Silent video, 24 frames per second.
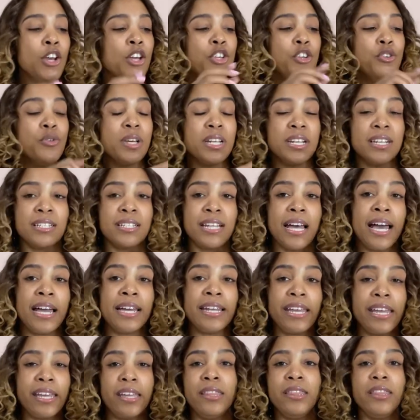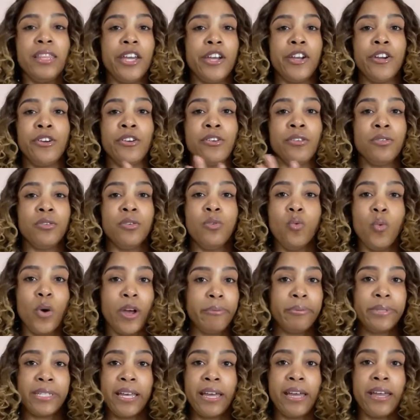you can design in their
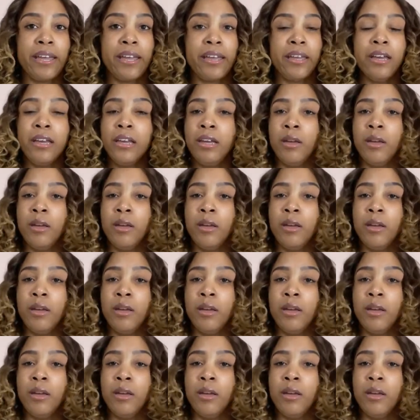website,